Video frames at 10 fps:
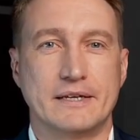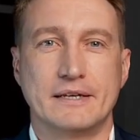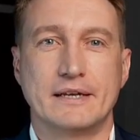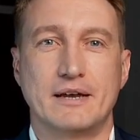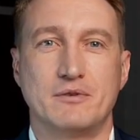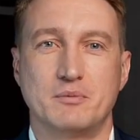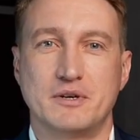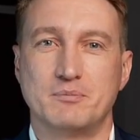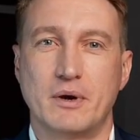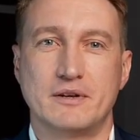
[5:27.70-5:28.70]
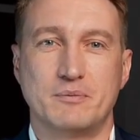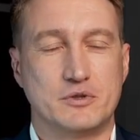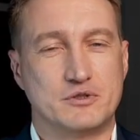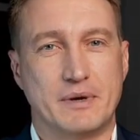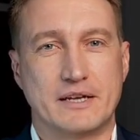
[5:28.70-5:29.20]
Even responsible
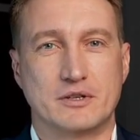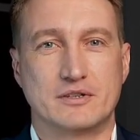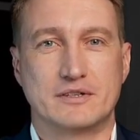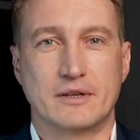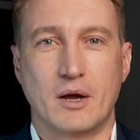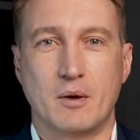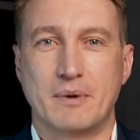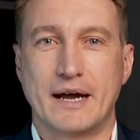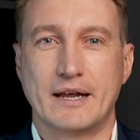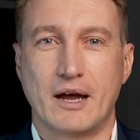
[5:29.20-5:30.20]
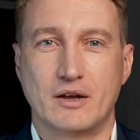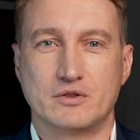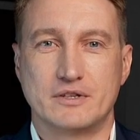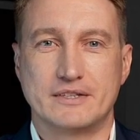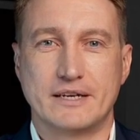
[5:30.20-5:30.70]
spenders are paying
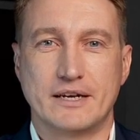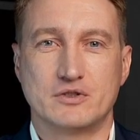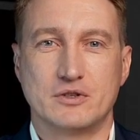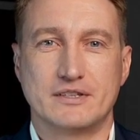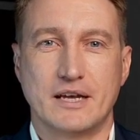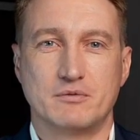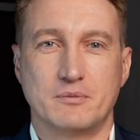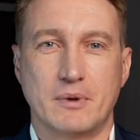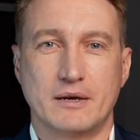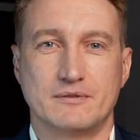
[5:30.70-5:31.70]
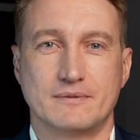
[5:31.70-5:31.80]
hundreds in interest every month.